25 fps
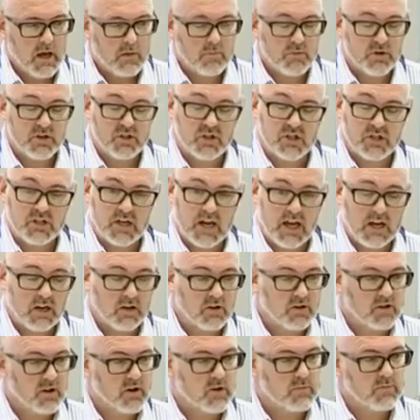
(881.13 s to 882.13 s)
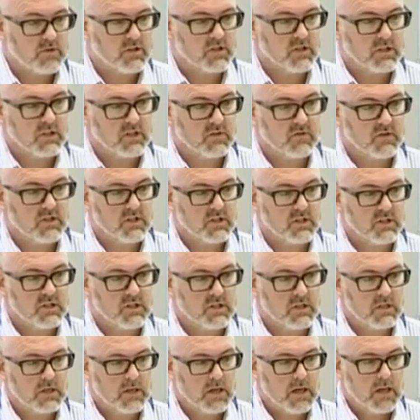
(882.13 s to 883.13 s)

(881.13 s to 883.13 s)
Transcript: British hand therapy services,